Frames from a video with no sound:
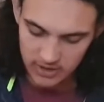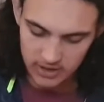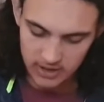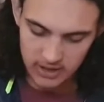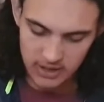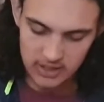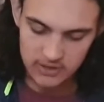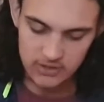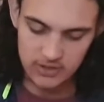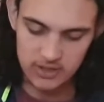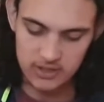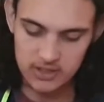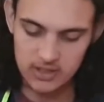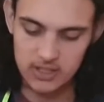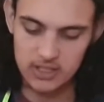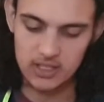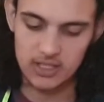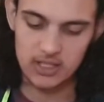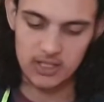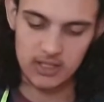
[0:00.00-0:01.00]
again, as you can
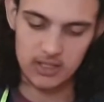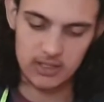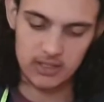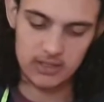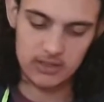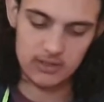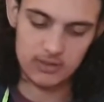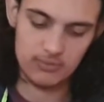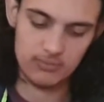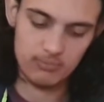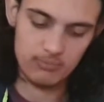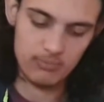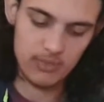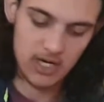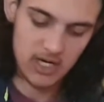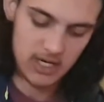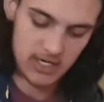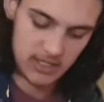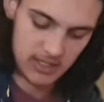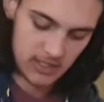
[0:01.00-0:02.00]
see, here is
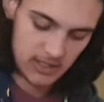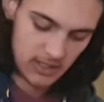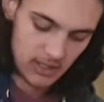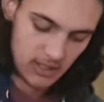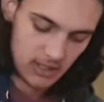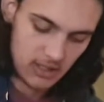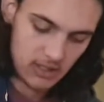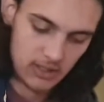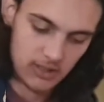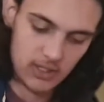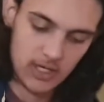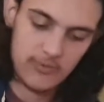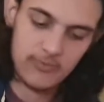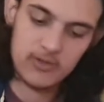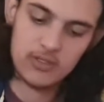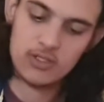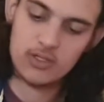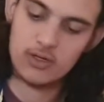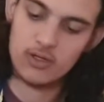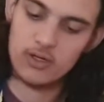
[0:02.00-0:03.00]
my
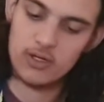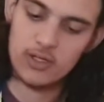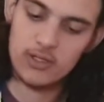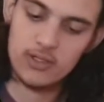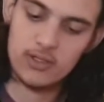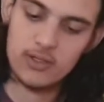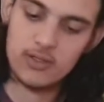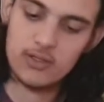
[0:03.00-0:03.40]
graphics card.